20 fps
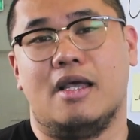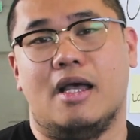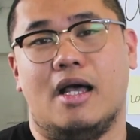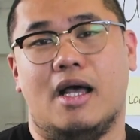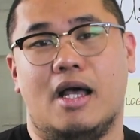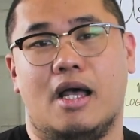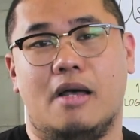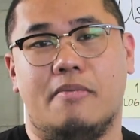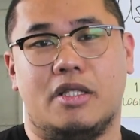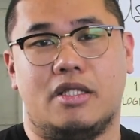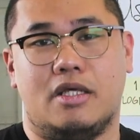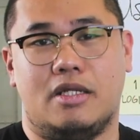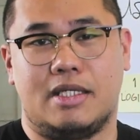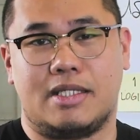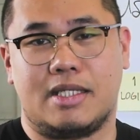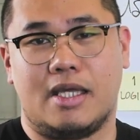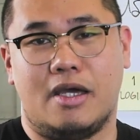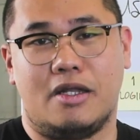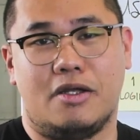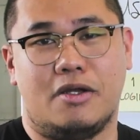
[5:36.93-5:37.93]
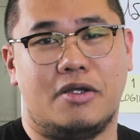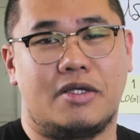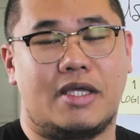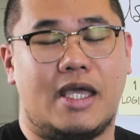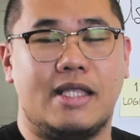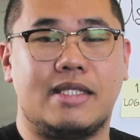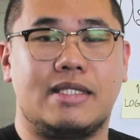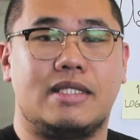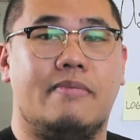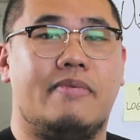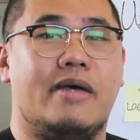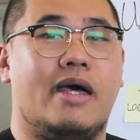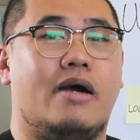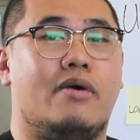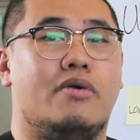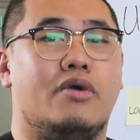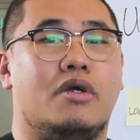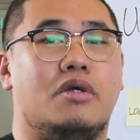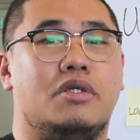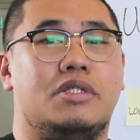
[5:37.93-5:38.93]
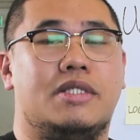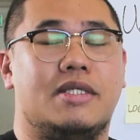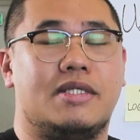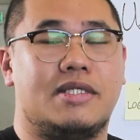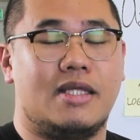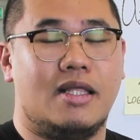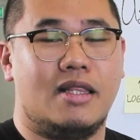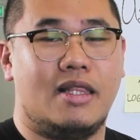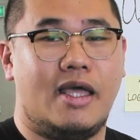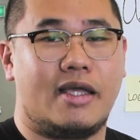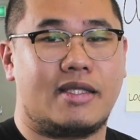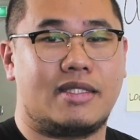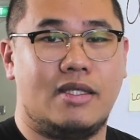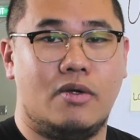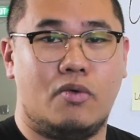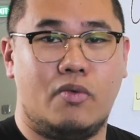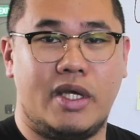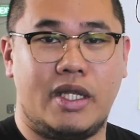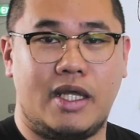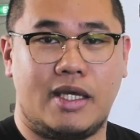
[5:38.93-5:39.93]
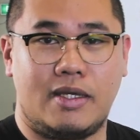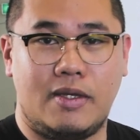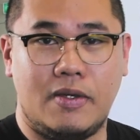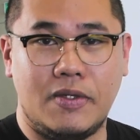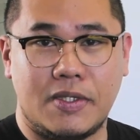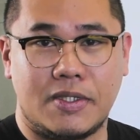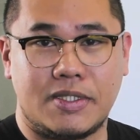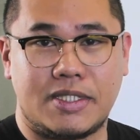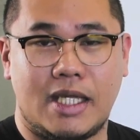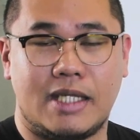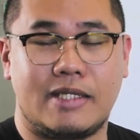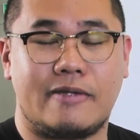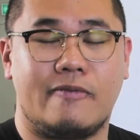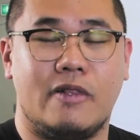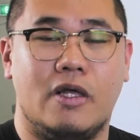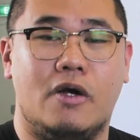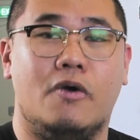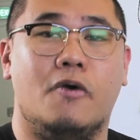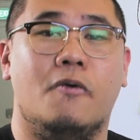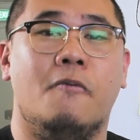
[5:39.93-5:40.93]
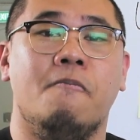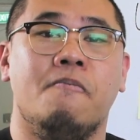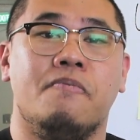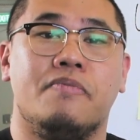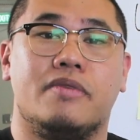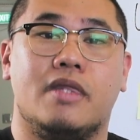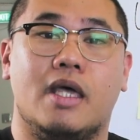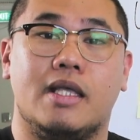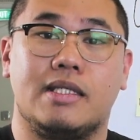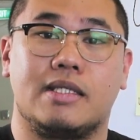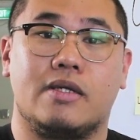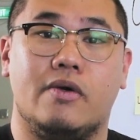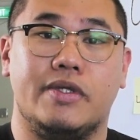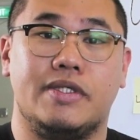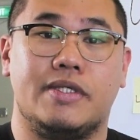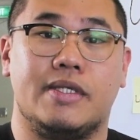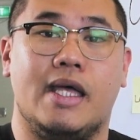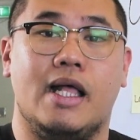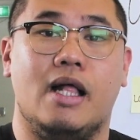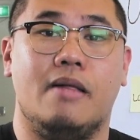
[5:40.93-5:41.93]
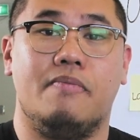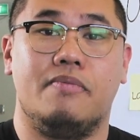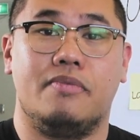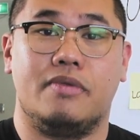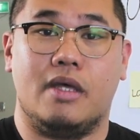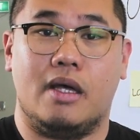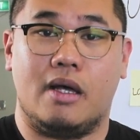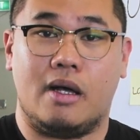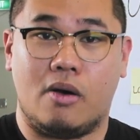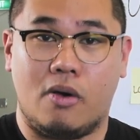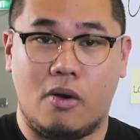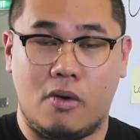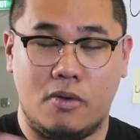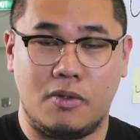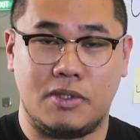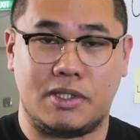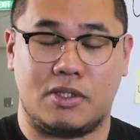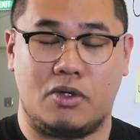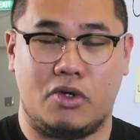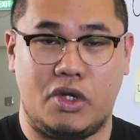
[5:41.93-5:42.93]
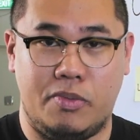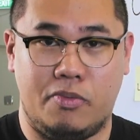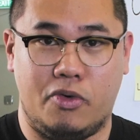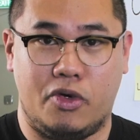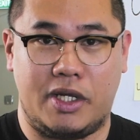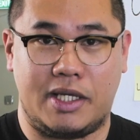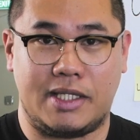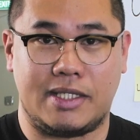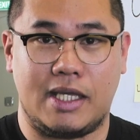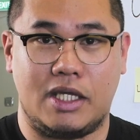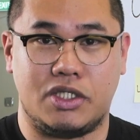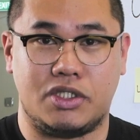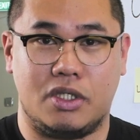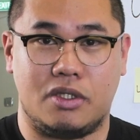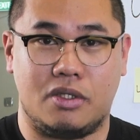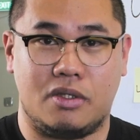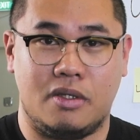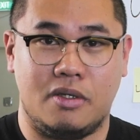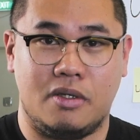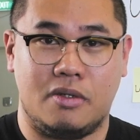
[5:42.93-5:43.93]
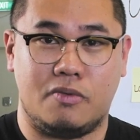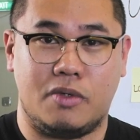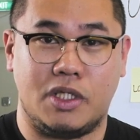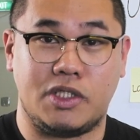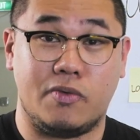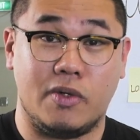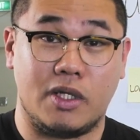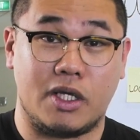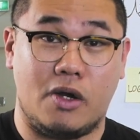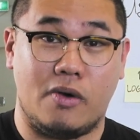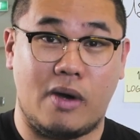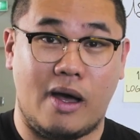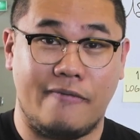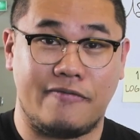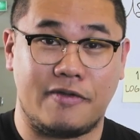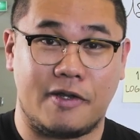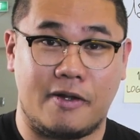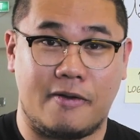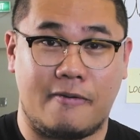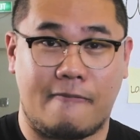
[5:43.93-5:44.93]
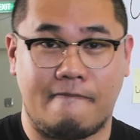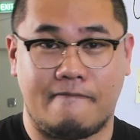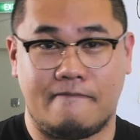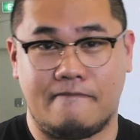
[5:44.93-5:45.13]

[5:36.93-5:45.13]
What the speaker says: but the decider gets the power to select the winning user test flow that's going to help the whole storyboarding session, which we'll go after.